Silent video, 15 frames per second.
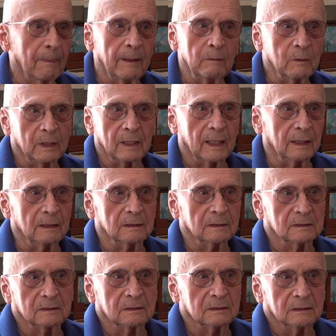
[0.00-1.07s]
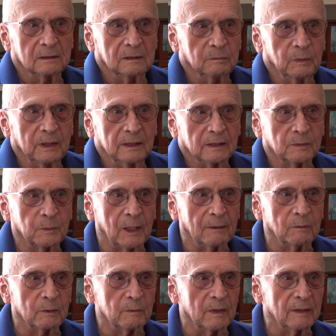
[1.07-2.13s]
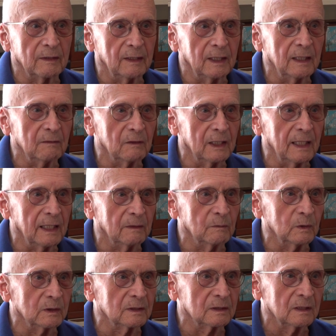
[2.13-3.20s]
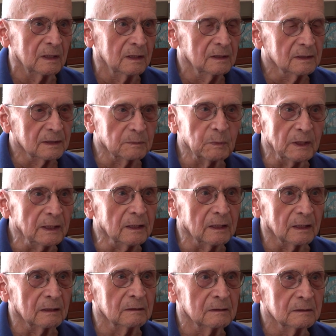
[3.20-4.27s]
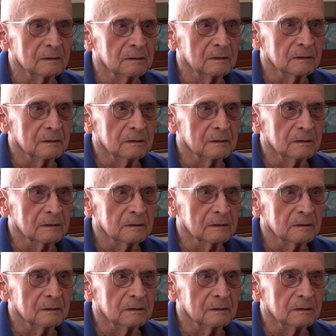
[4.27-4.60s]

They were nice. The biggest problem that they ever had was speaking.